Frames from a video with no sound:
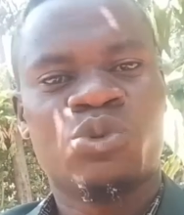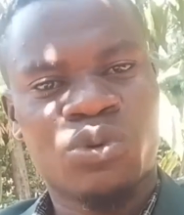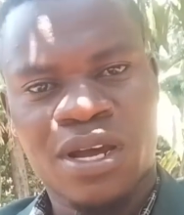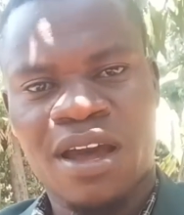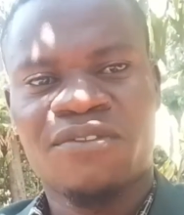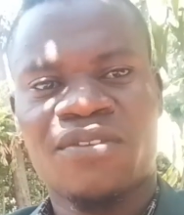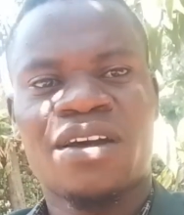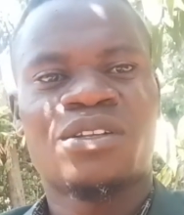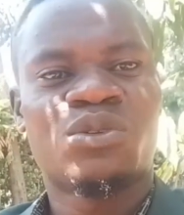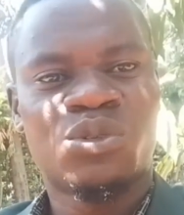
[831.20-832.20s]
cover,
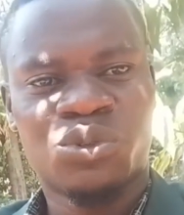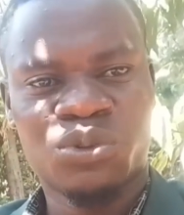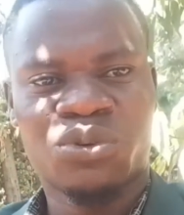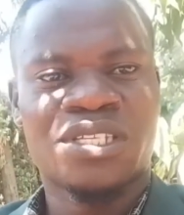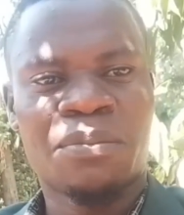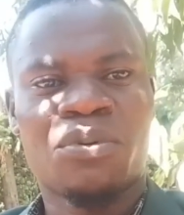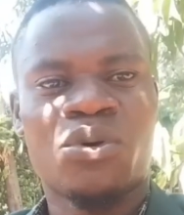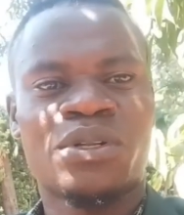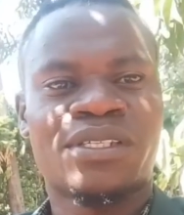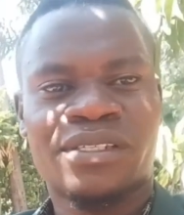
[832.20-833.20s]
to
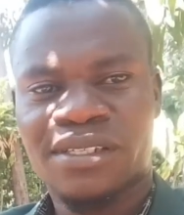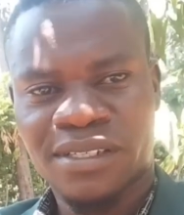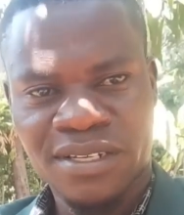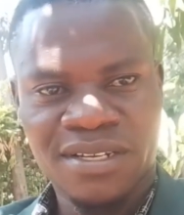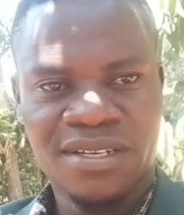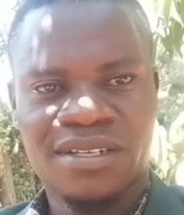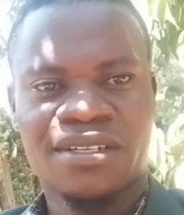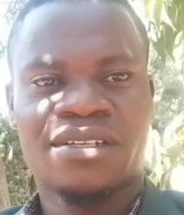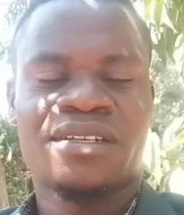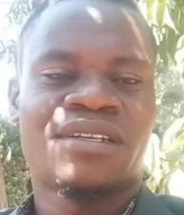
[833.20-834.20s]
support,
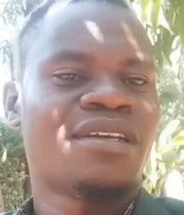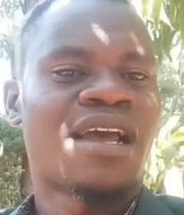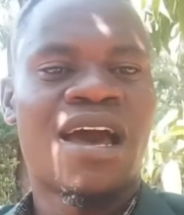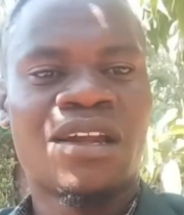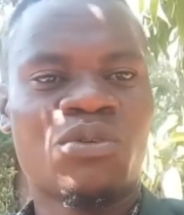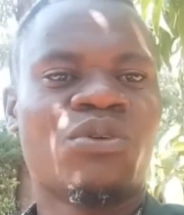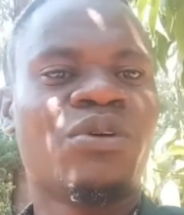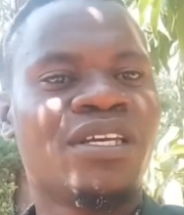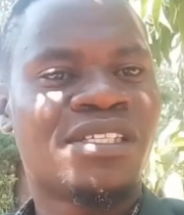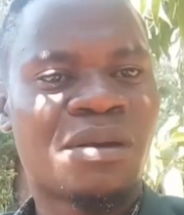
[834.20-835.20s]
I'll
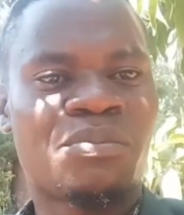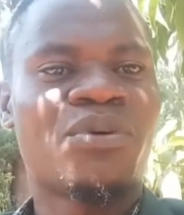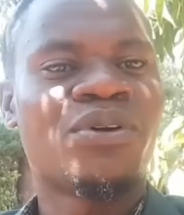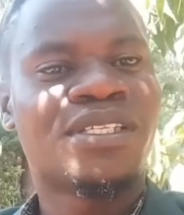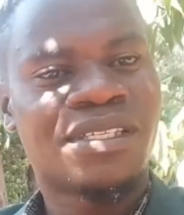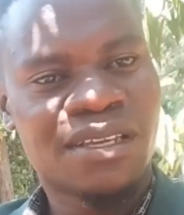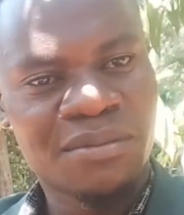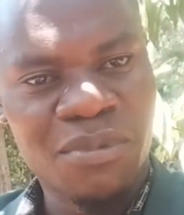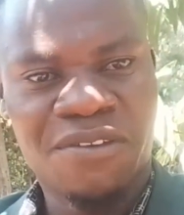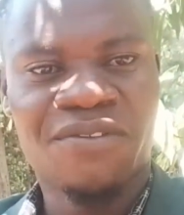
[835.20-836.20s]
always support
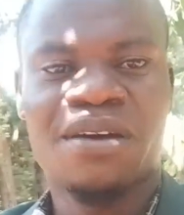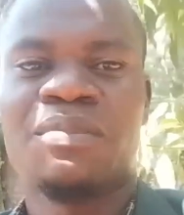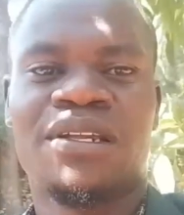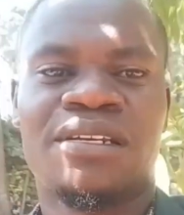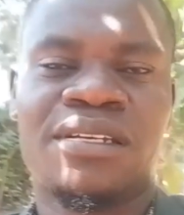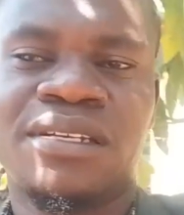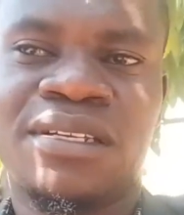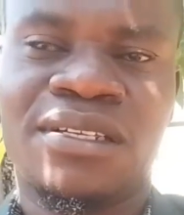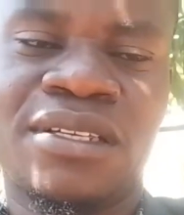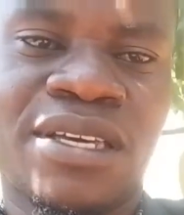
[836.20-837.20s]
my family.
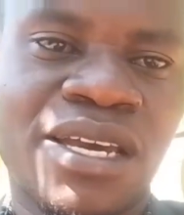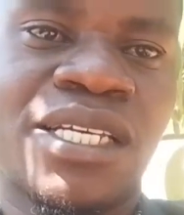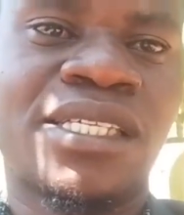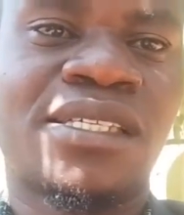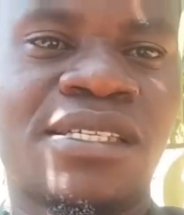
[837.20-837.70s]
Yes.